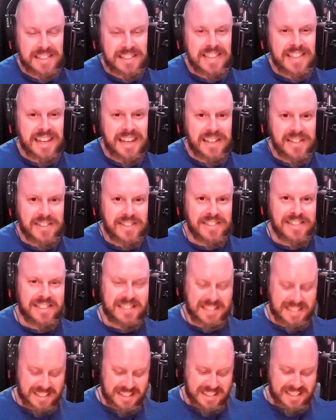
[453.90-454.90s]
Yes.
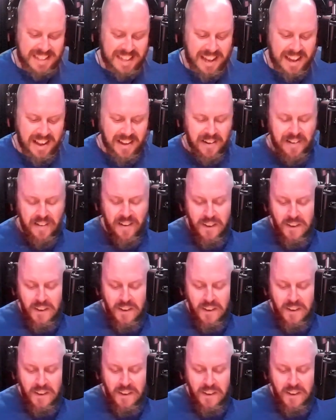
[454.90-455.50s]
Yeah.